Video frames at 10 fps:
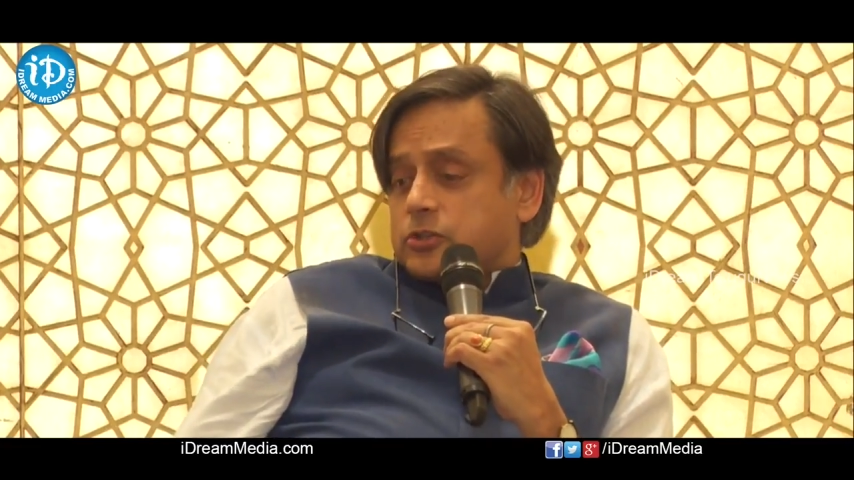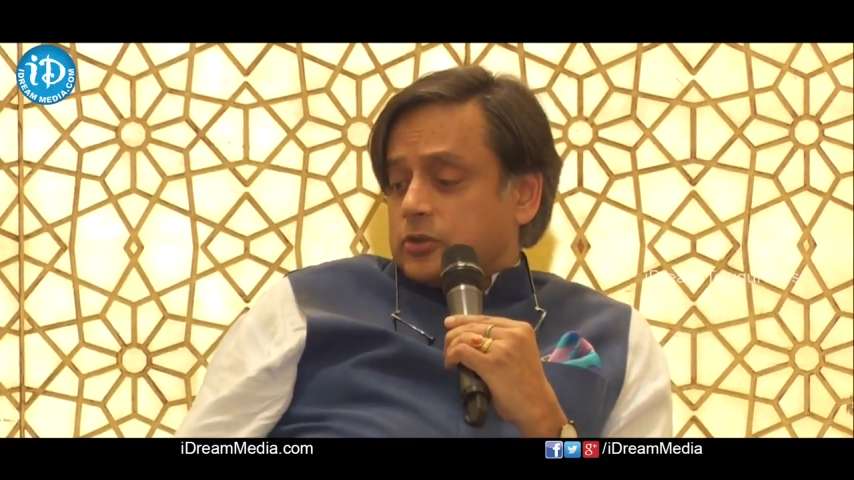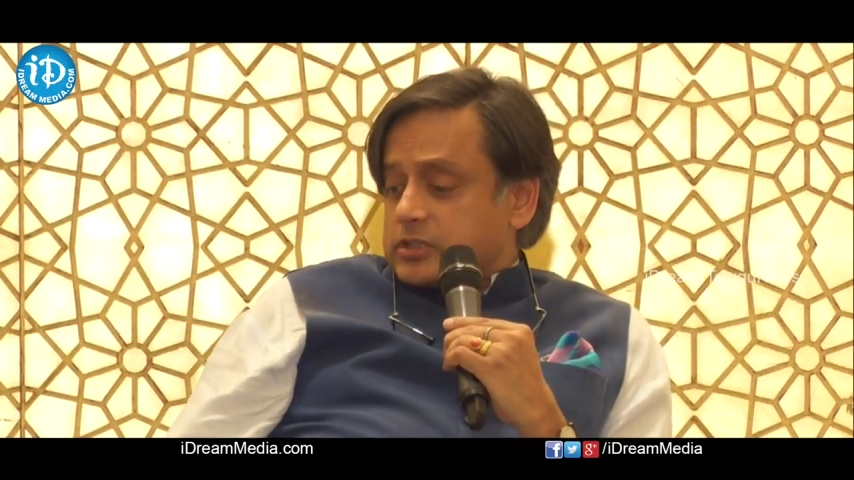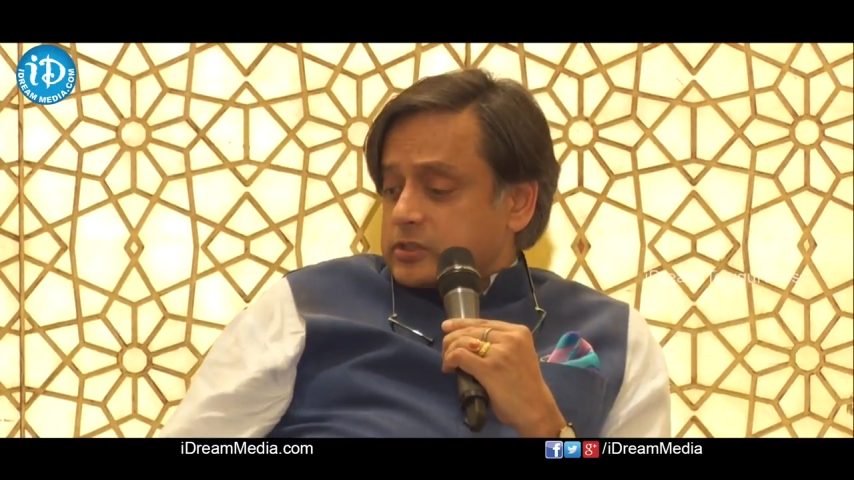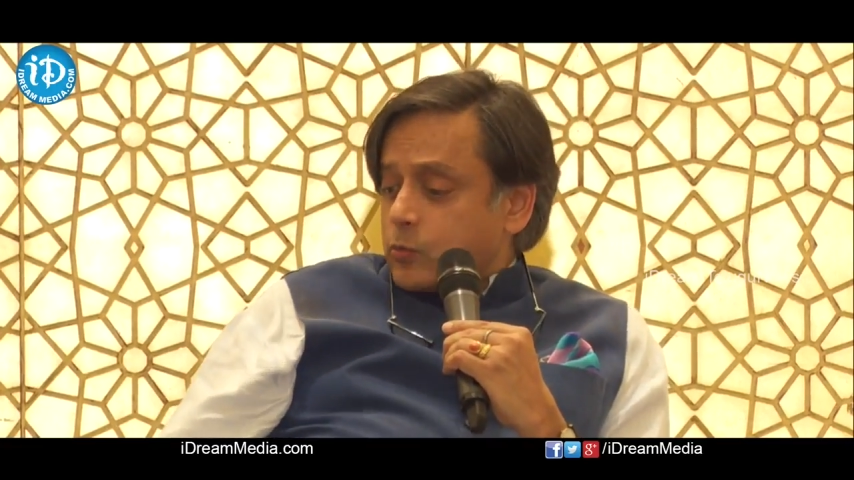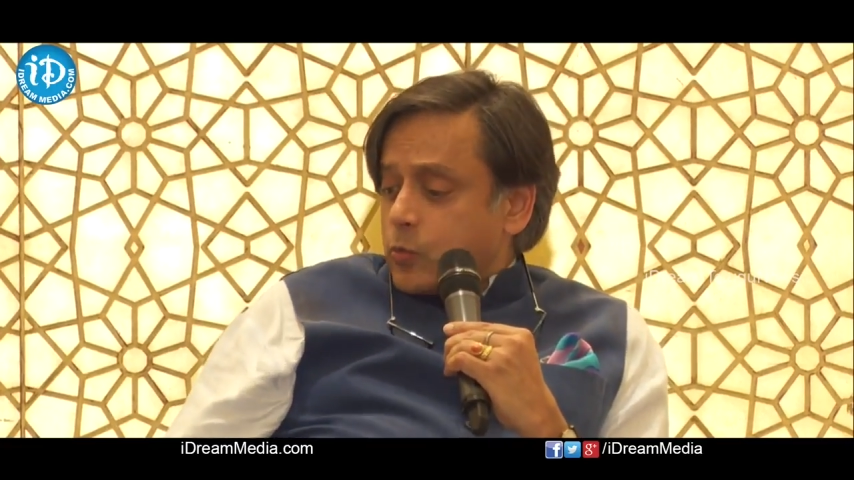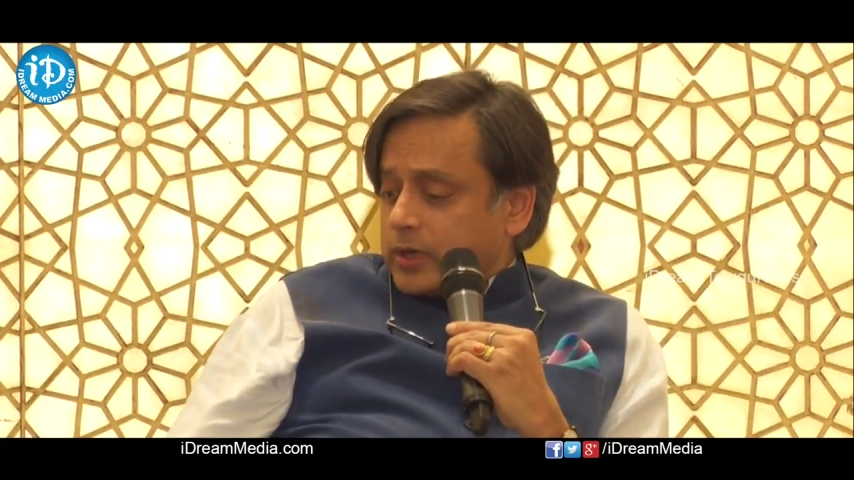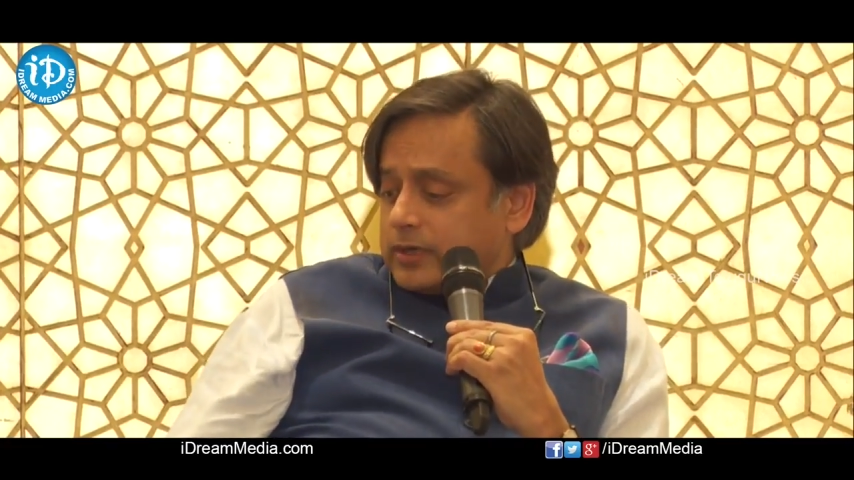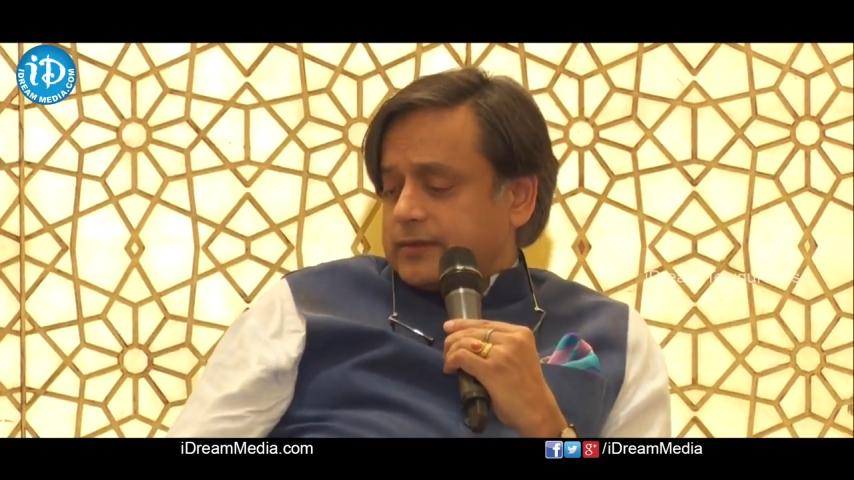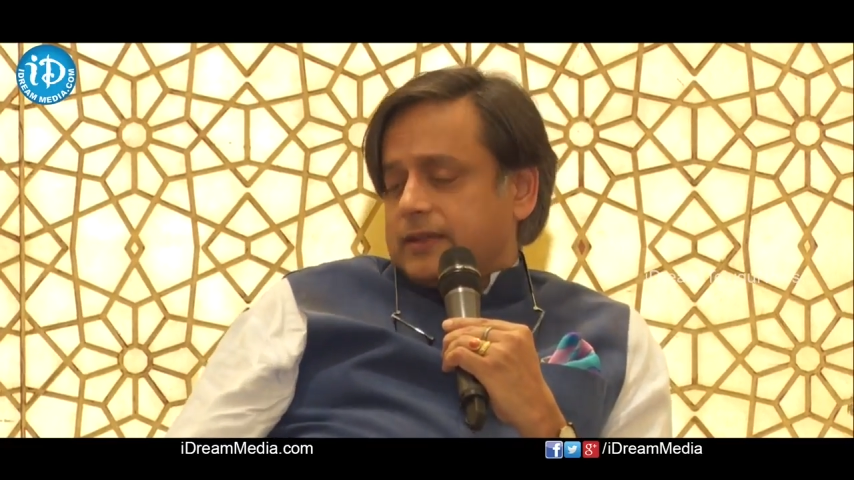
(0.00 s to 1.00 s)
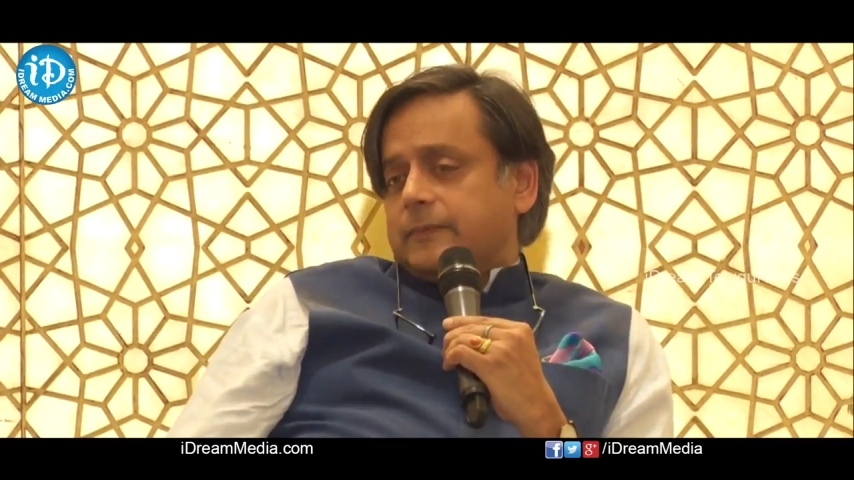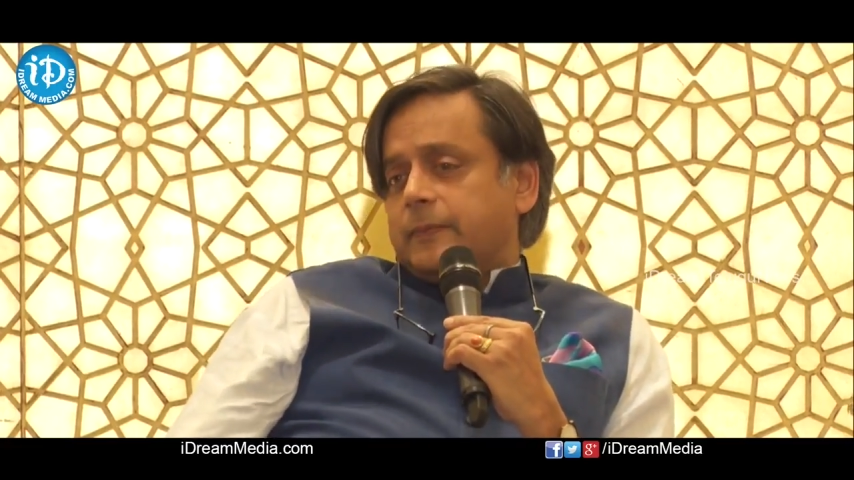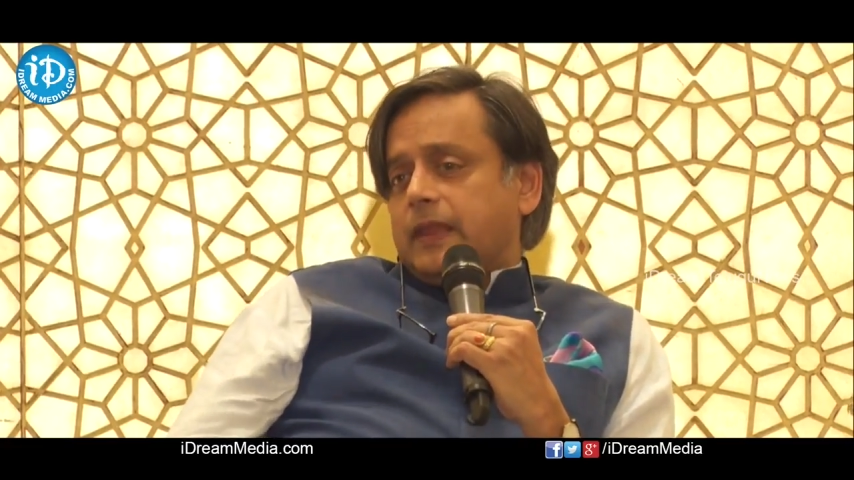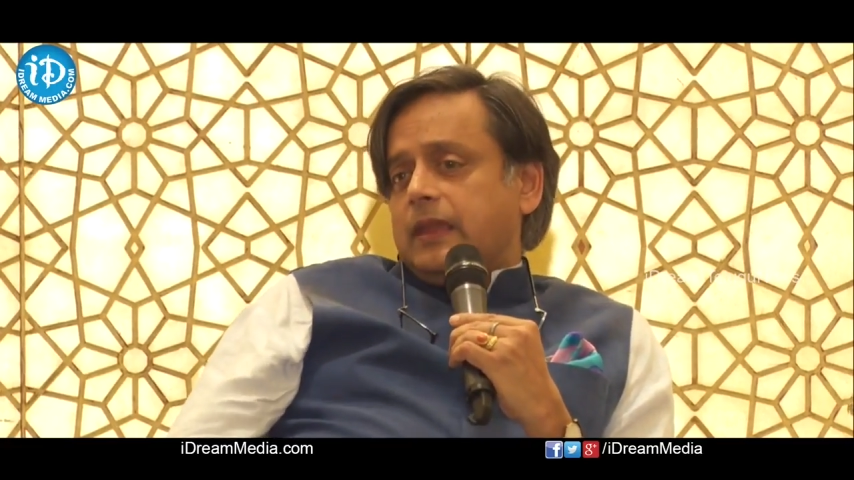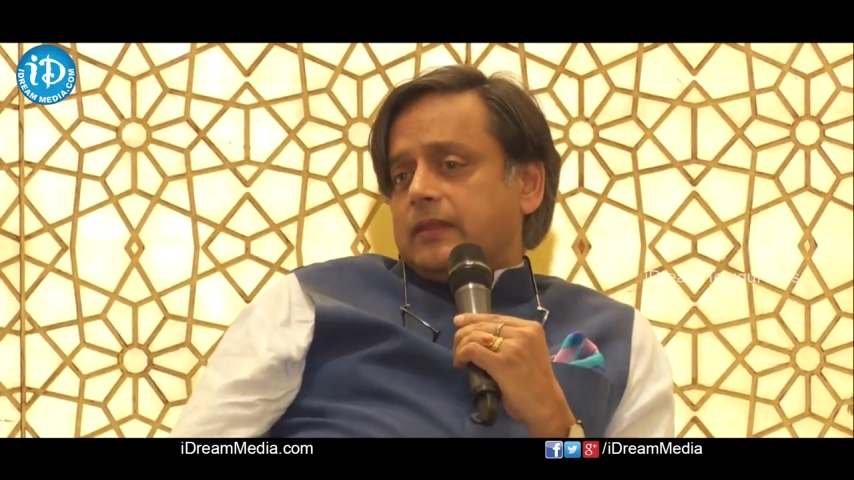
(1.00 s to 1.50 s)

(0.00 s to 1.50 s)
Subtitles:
So it's the one thing